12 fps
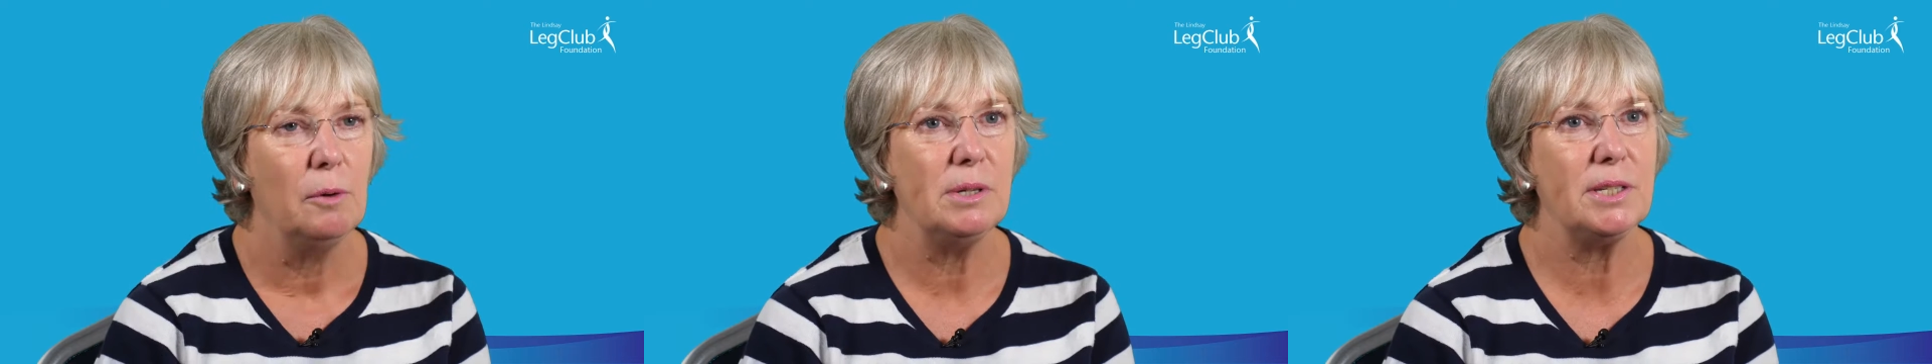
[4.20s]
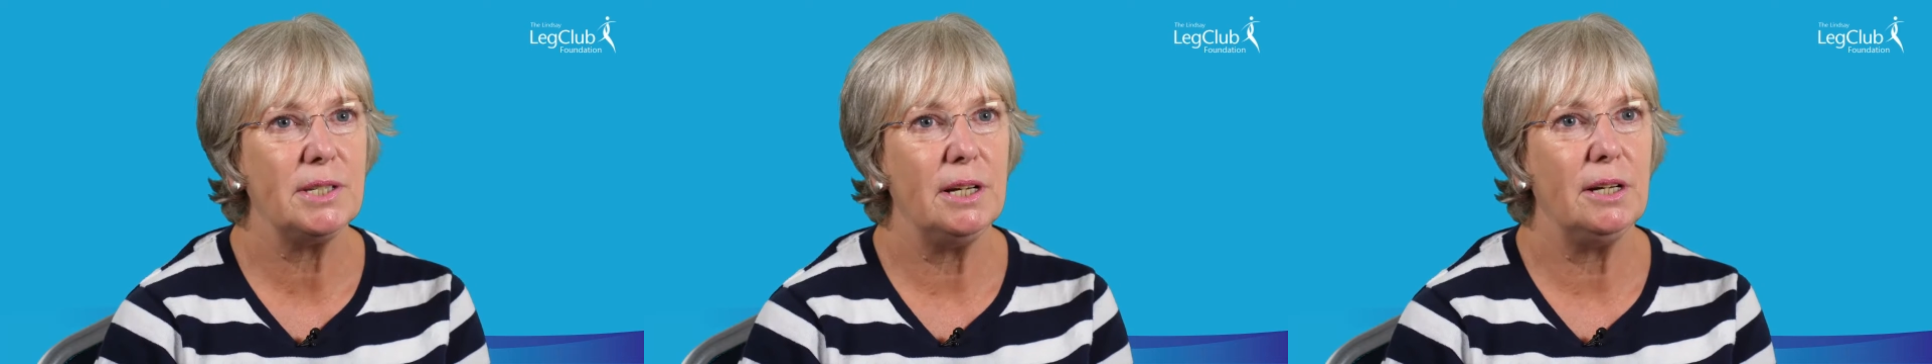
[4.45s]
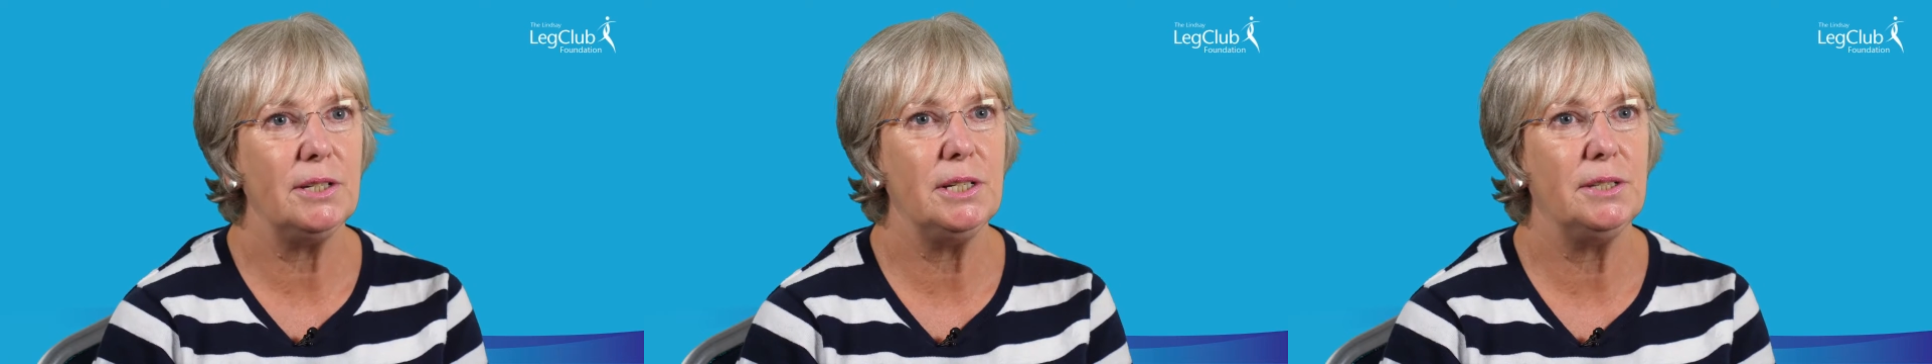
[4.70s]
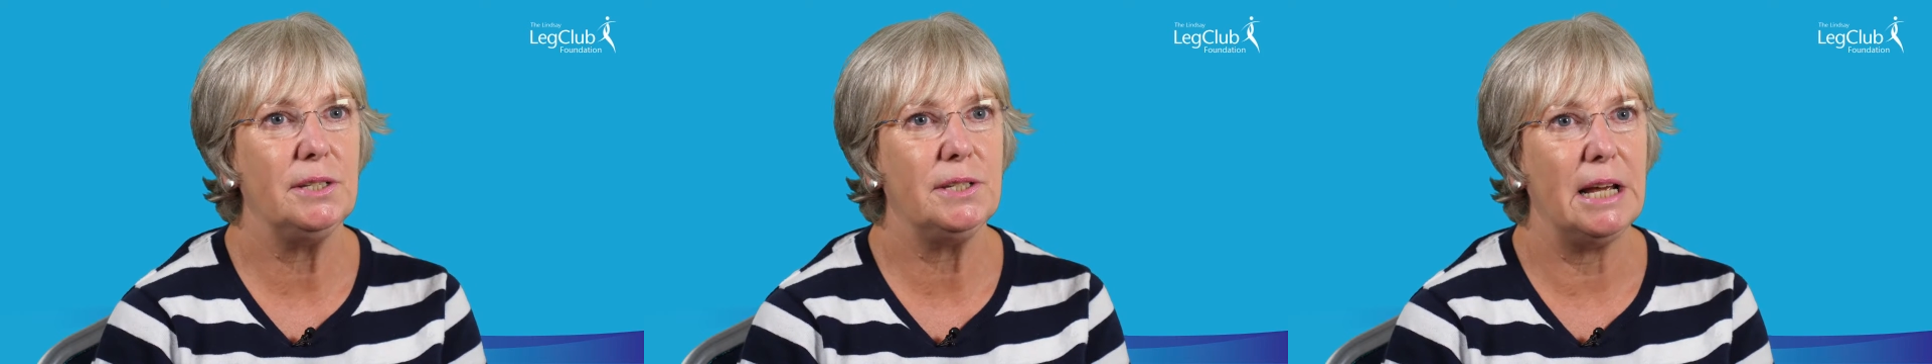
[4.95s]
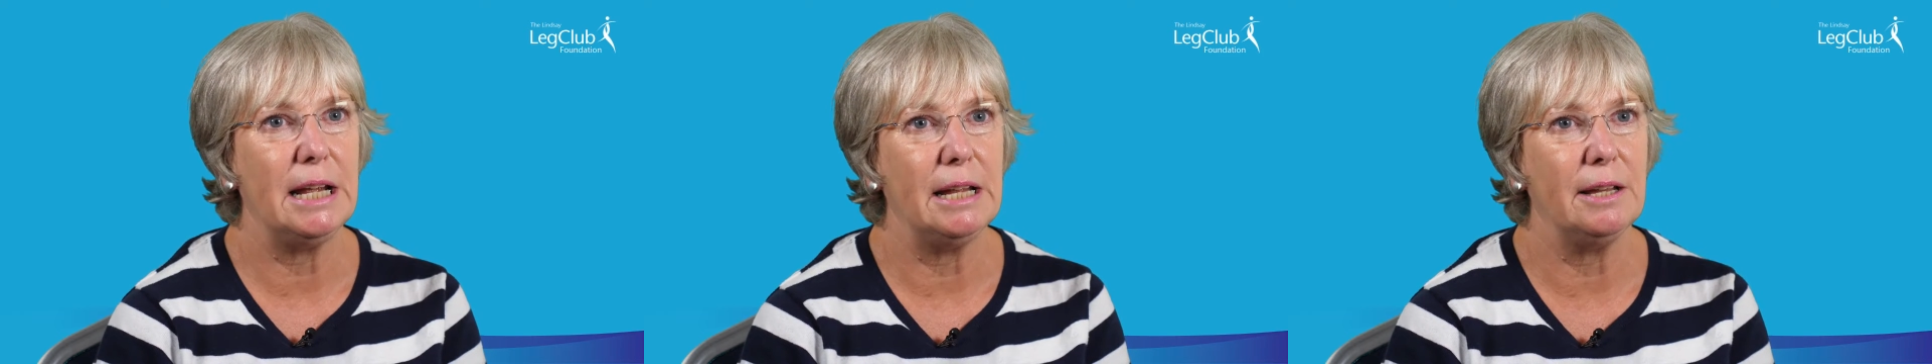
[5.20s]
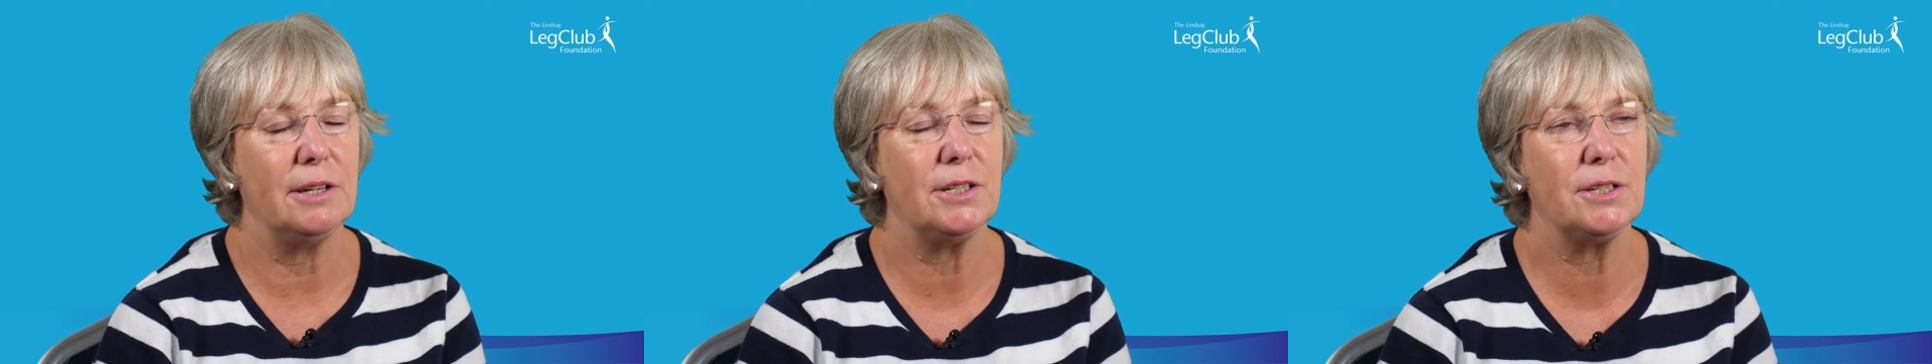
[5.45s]
started the
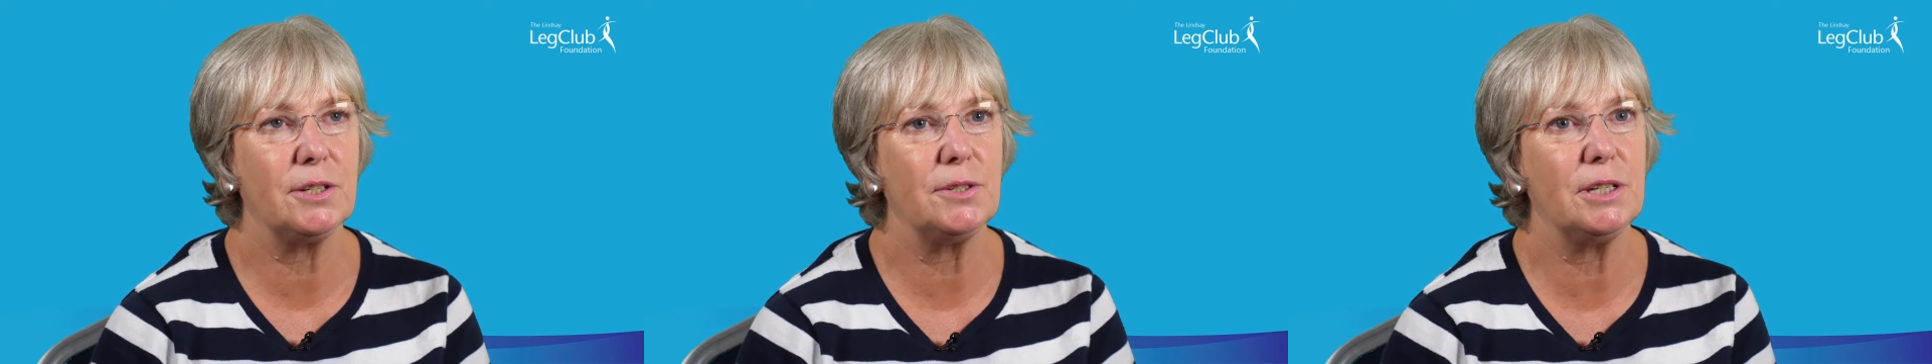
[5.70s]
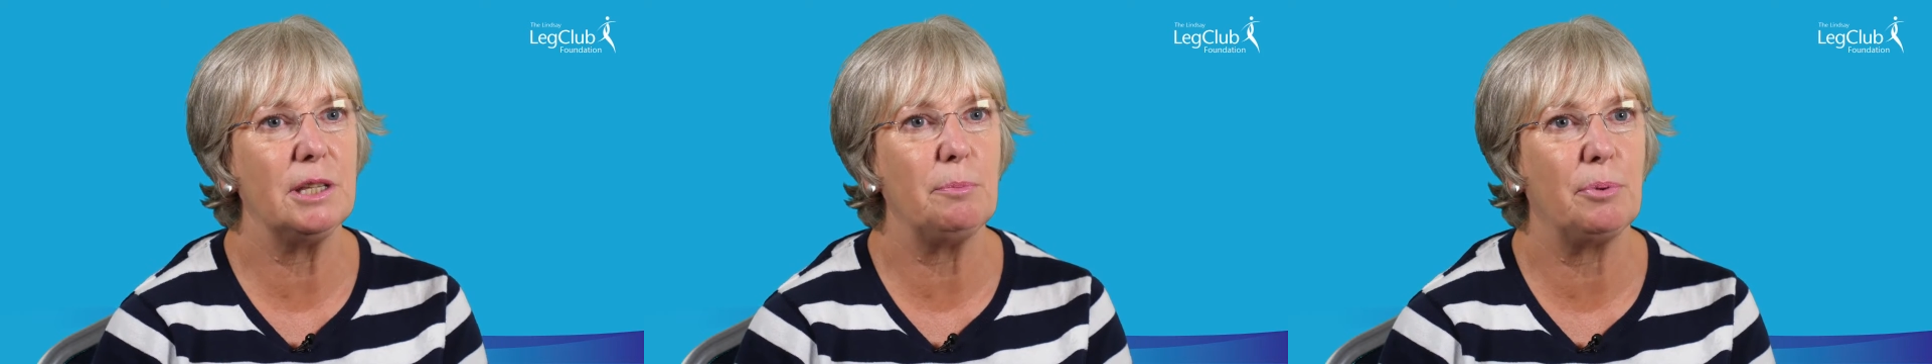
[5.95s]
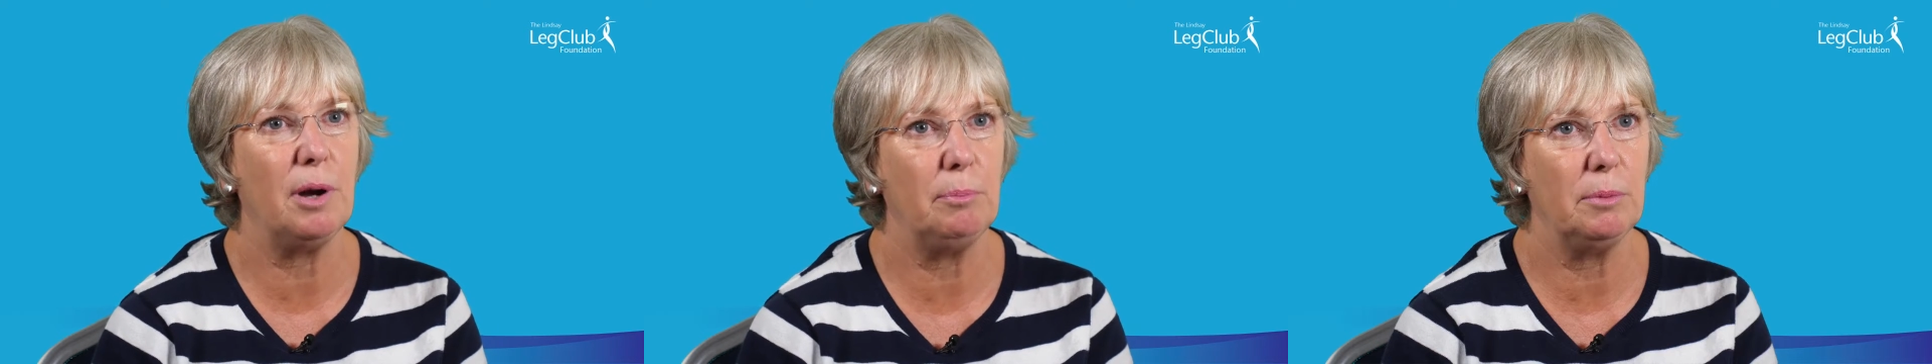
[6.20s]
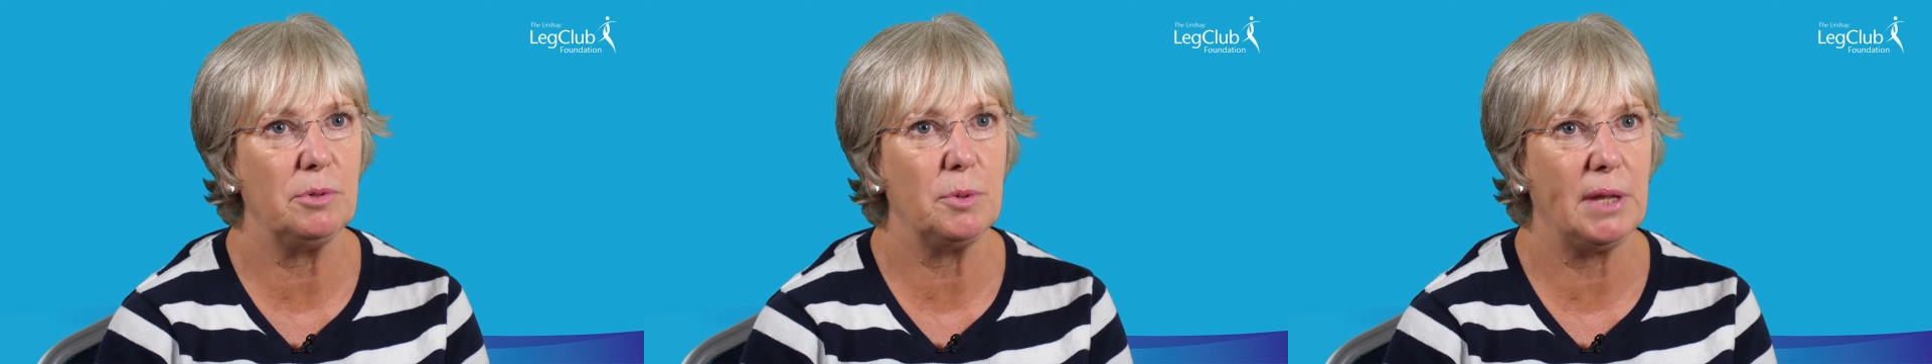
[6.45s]
day discussing the problems